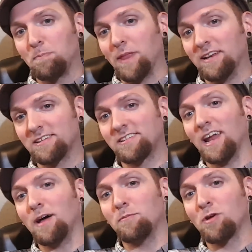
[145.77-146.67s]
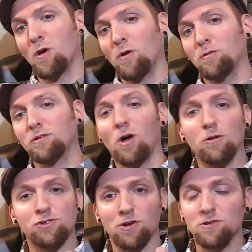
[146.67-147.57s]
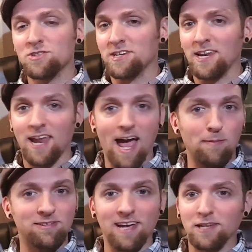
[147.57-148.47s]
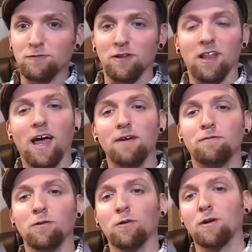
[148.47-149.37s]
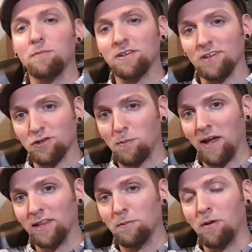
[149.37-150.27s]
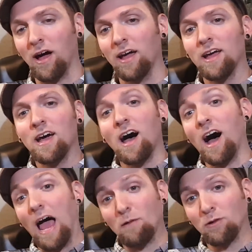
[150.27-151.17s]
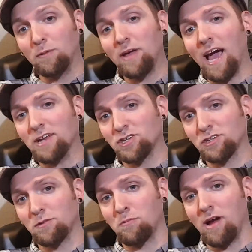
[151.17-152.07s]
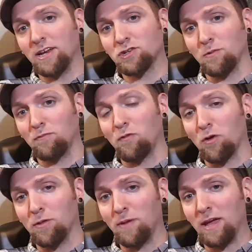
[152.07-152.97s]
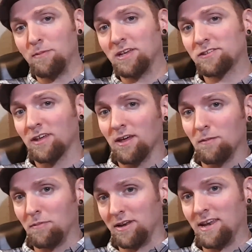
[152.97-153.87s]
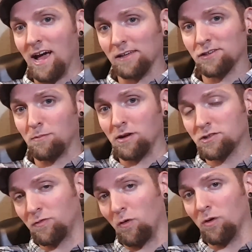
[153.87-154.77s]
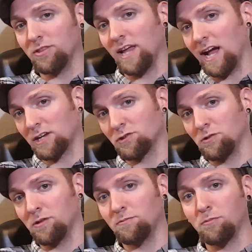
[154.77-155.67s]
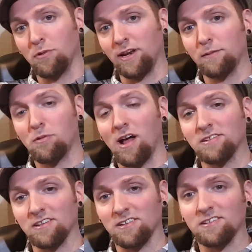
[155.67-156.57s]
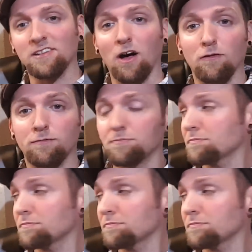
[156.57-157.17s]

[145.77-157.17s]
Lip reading: And to set up your own cultures and habitats for the live food can be such a pain in the butt. I will be hatching some brine shrimp for the babies, but not so much for the actual breeding process itself.